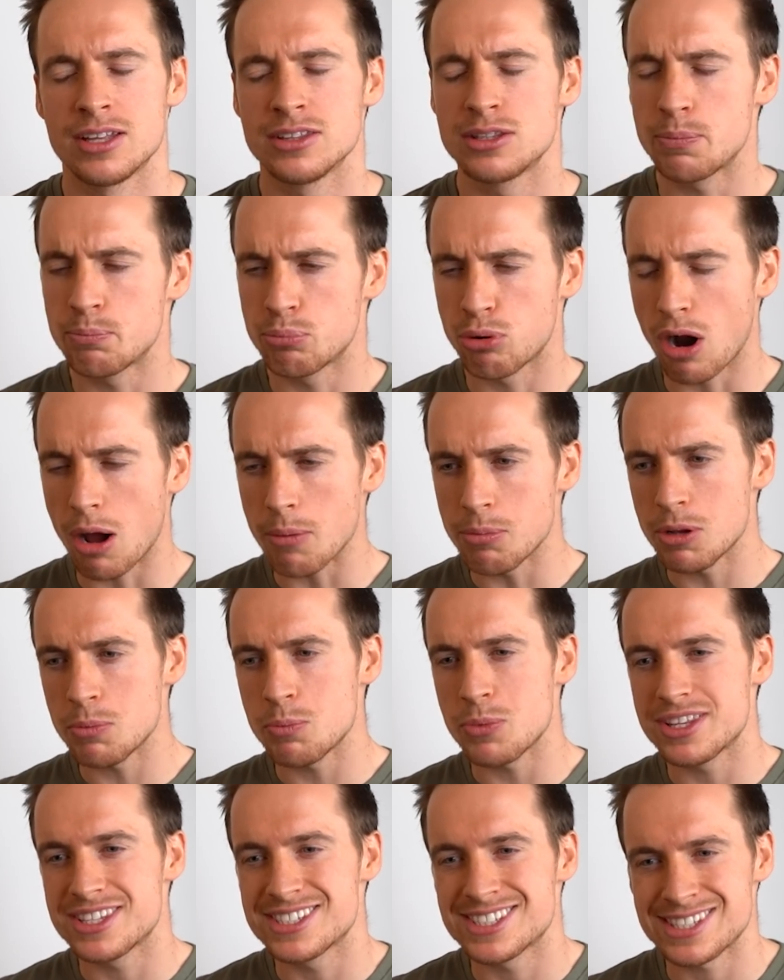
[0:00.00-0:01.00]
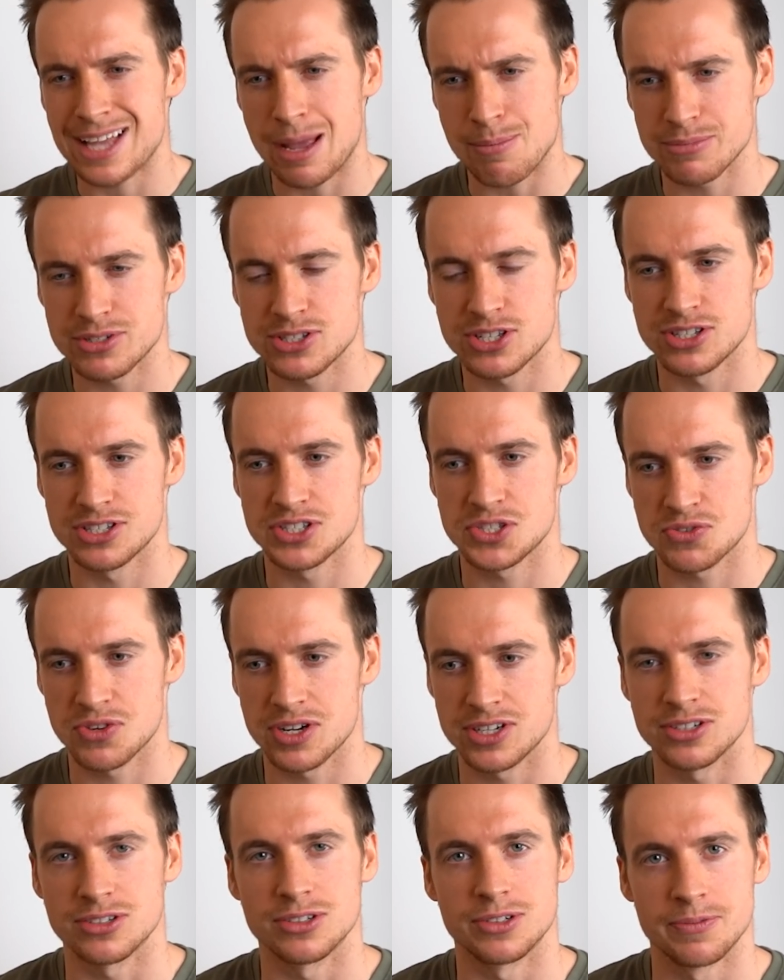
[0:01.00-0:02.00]
The problem with Samson's
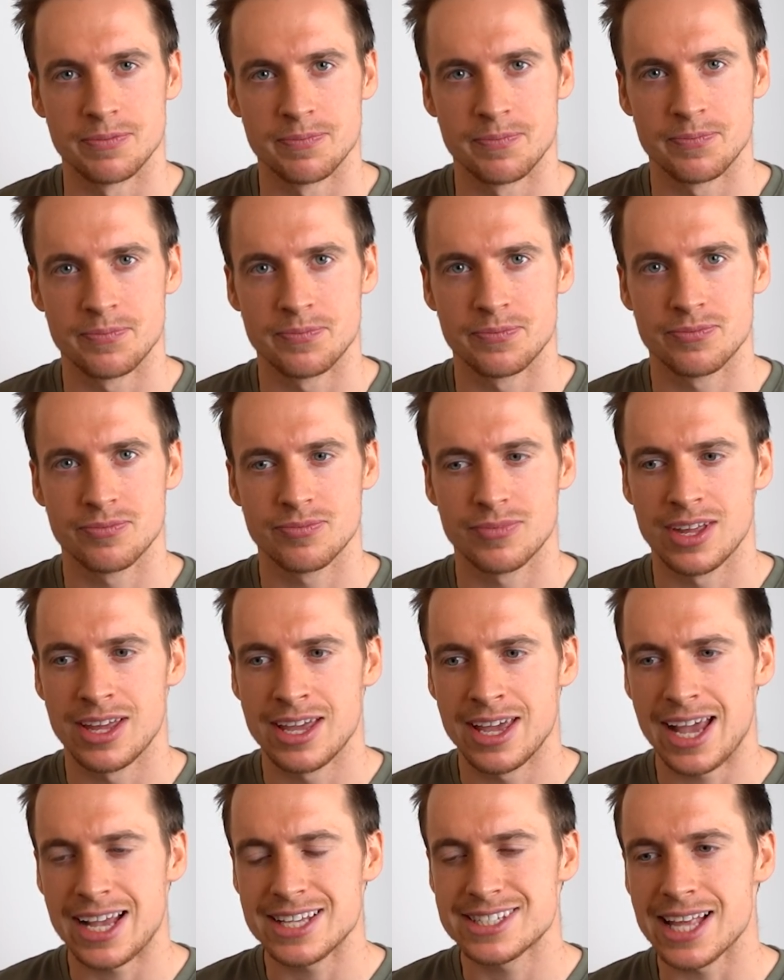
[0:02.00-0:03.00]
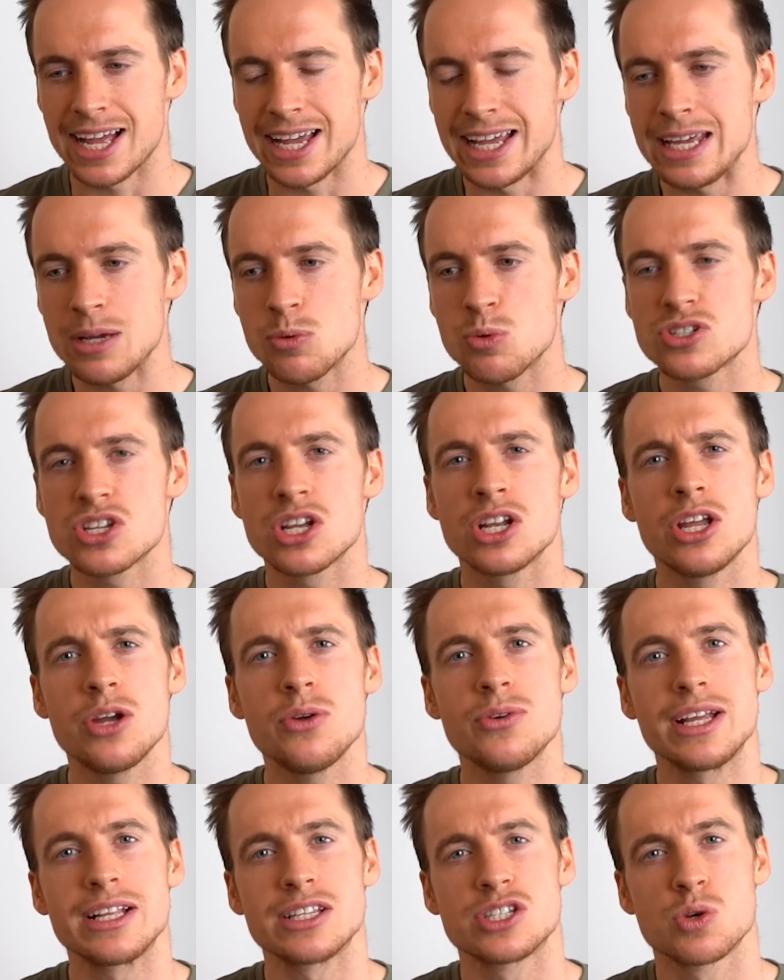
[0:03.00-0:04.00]
riddle is that he was
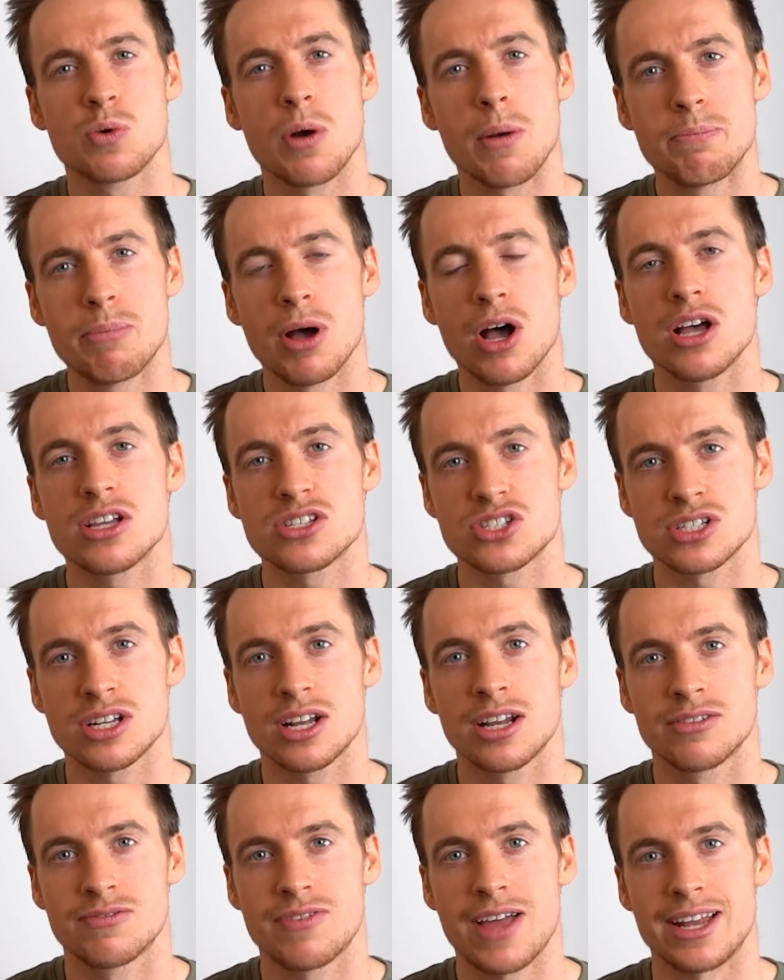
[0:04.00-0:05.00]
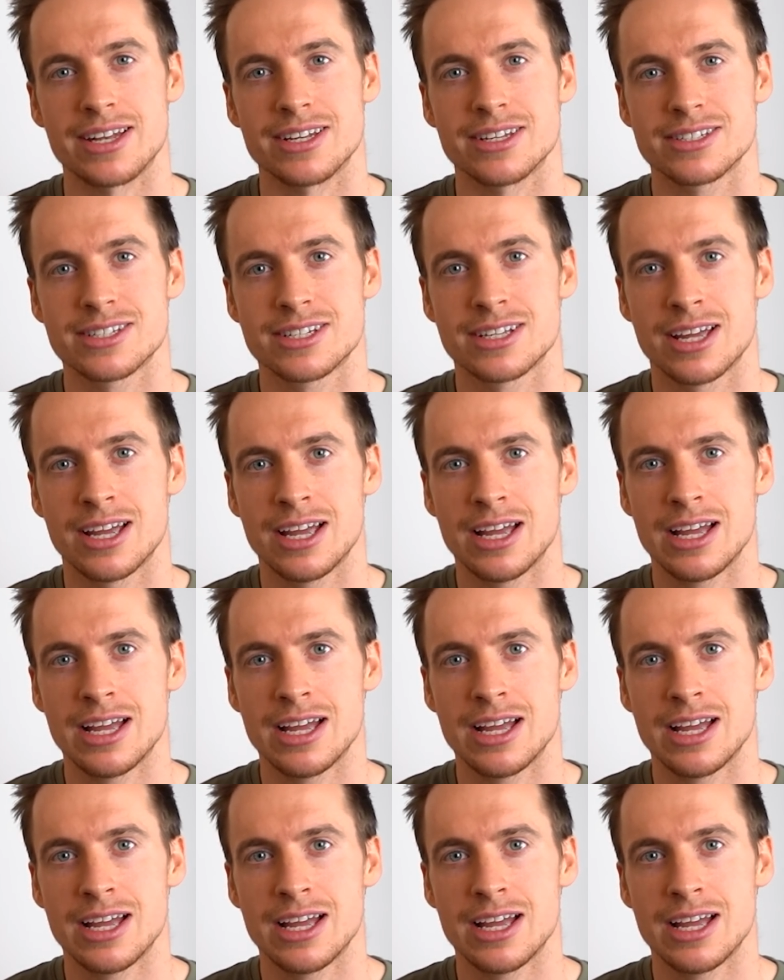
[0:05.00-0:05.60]
alluding to a personal event